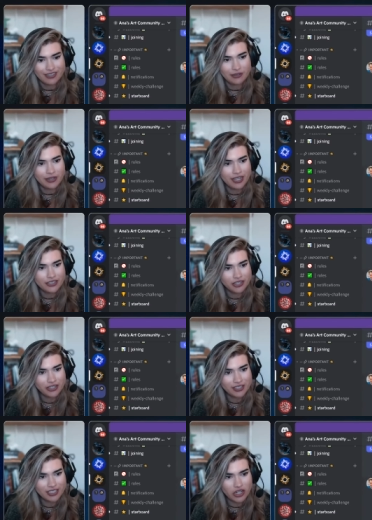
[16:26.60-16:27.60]
Then we got
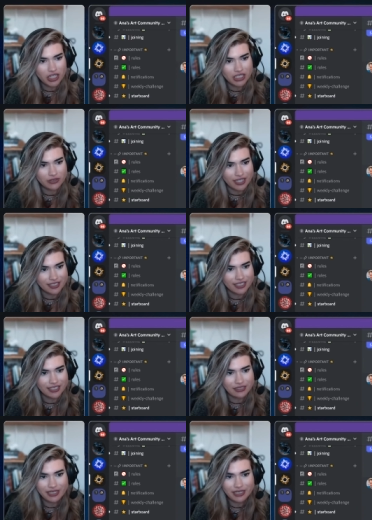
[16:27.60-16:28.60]
Jonosaurus Rex.
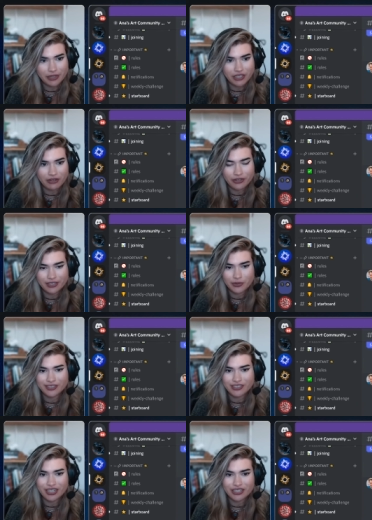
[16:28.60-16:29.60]
This is my submission for this
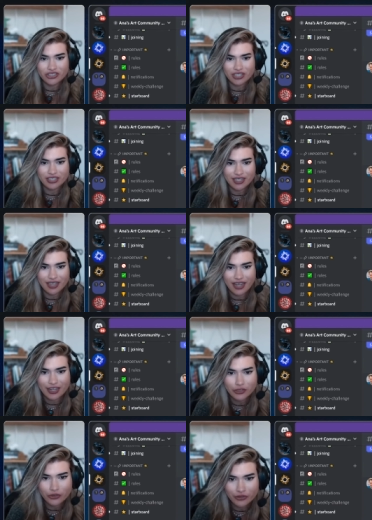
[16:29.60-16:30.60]
week's challenge. It's a
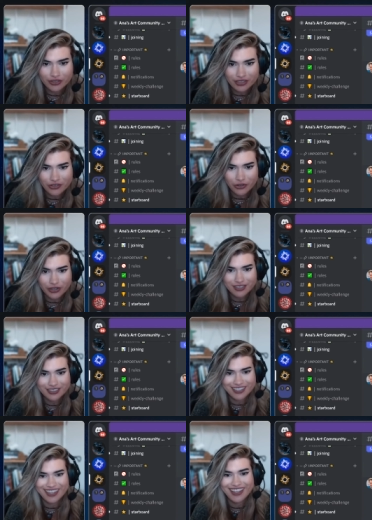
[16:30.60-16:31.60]

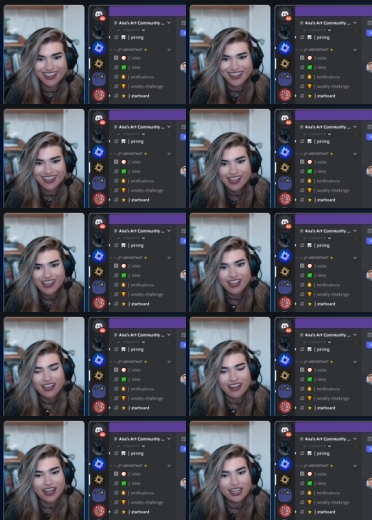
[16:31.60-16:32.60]
Hydrothesaurus,
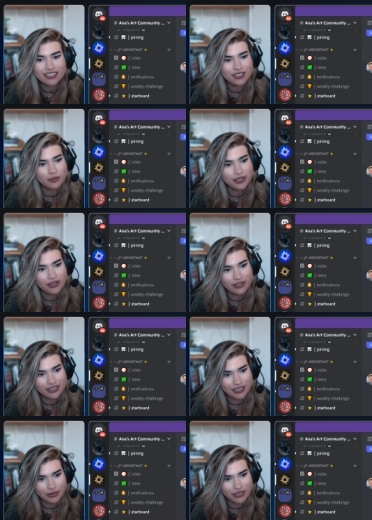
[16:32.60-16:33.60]
sculpted
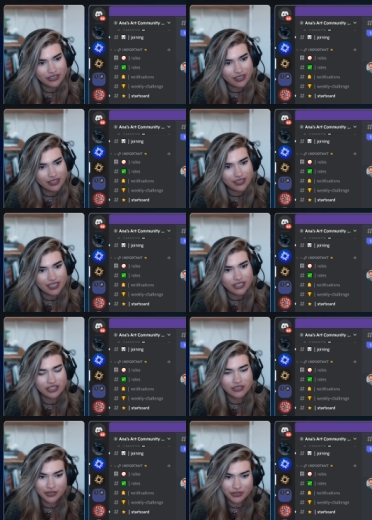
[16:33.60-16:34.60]
on ZBrush. I use
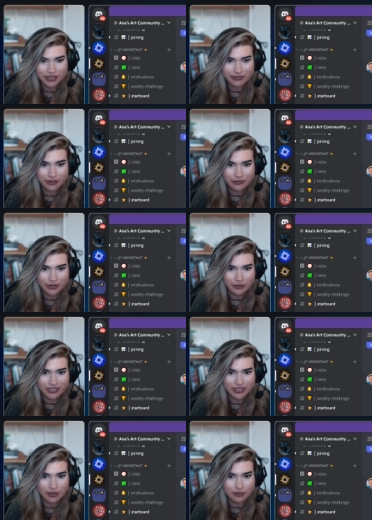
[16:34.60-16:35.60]
Keyshot to render it. Feel free to
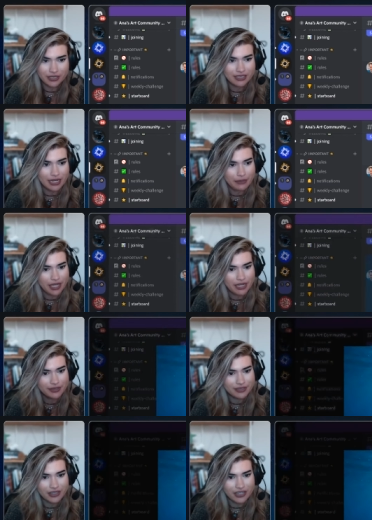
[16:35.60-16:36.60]
watch the sculpting time
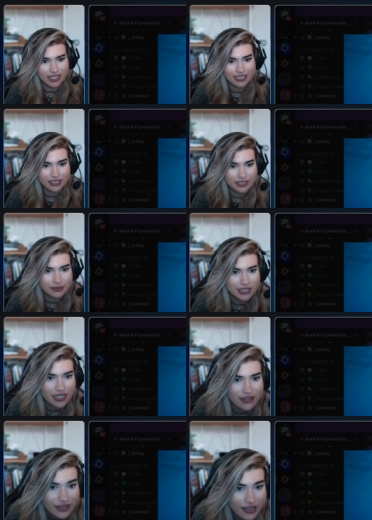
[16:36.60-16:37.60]
lapse on his YouTube
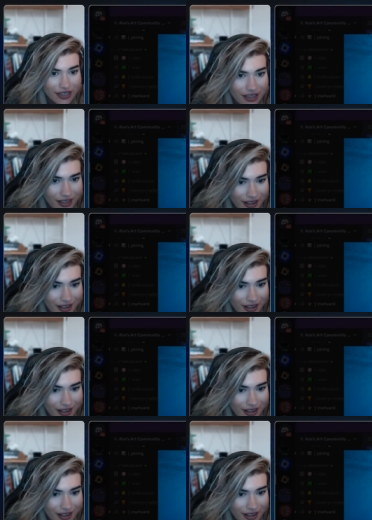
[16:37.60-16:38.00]
channel.